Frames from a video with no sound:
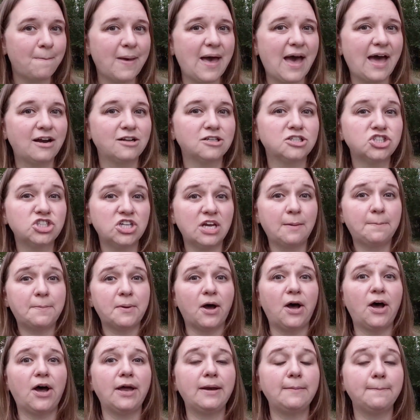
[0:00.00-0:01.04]
battleship
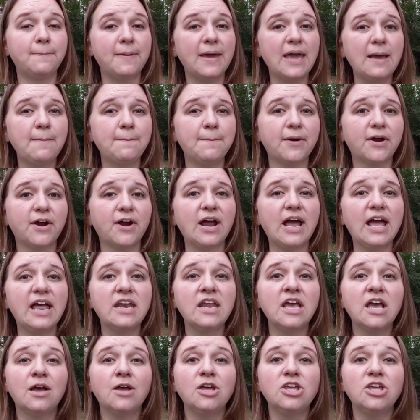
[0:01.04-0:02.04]
on paper and